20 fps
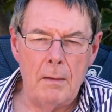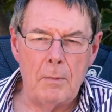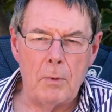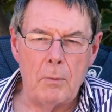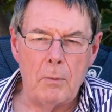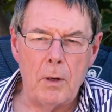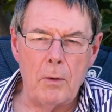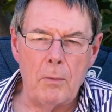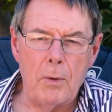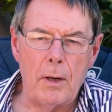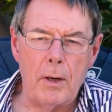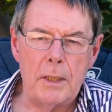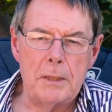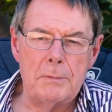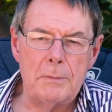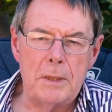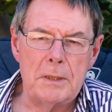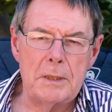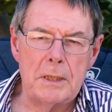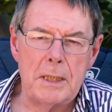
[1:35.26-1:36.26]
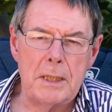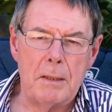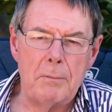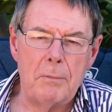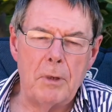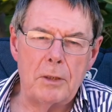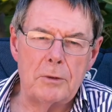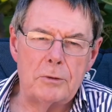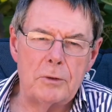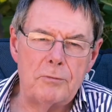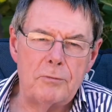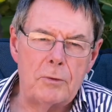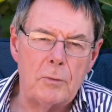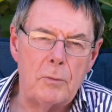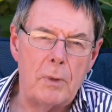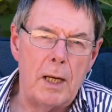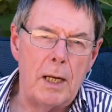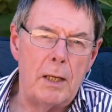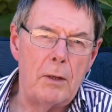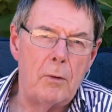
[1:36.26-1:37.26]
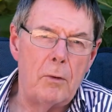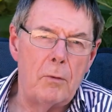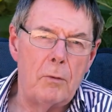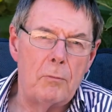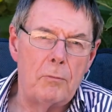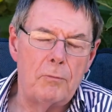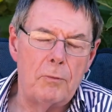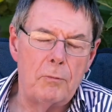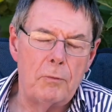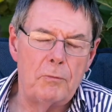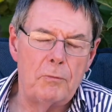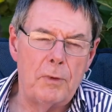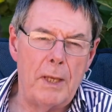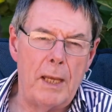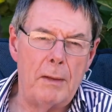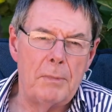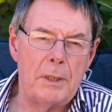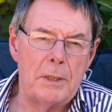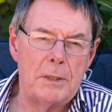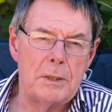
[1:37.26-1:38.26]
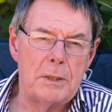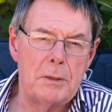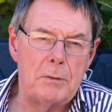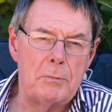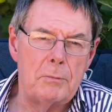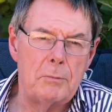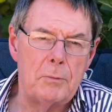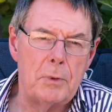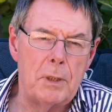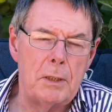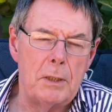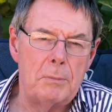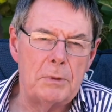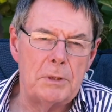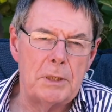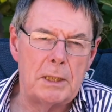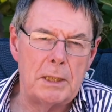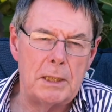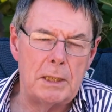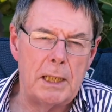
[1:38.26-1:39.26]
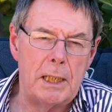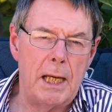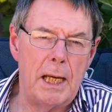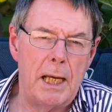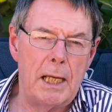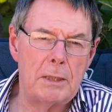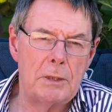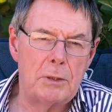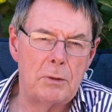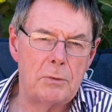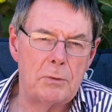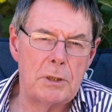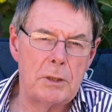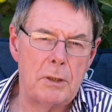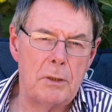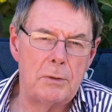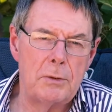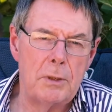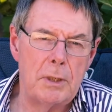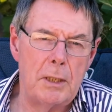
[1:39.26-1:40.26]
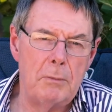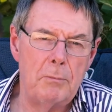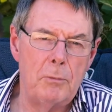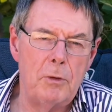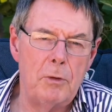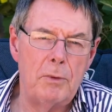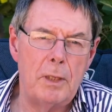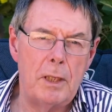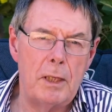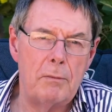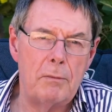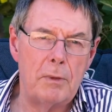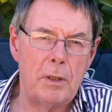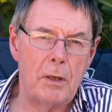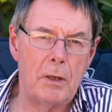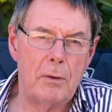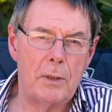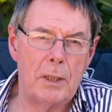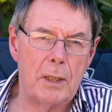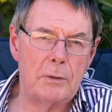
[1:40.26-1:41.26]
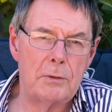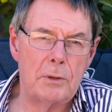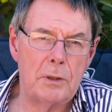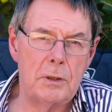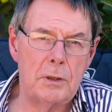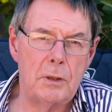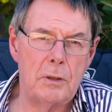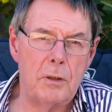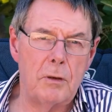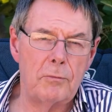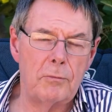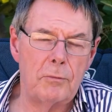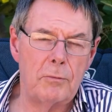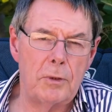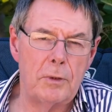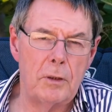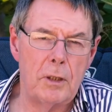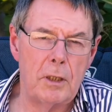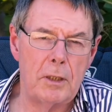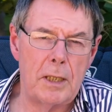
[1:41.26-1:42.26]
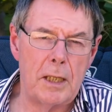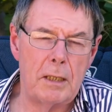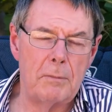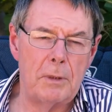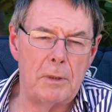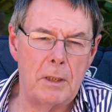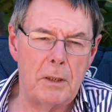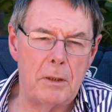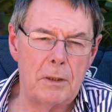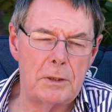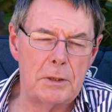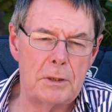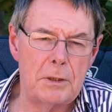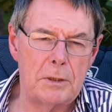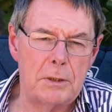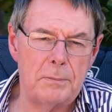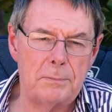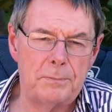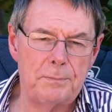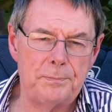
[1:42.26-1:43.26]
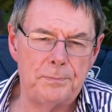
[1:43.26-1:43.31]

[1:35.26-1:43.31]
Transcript: But what worries me is that might drift away, or with families that are really particularly large also, and they move out over the whole country, that often a lot of that will be lost.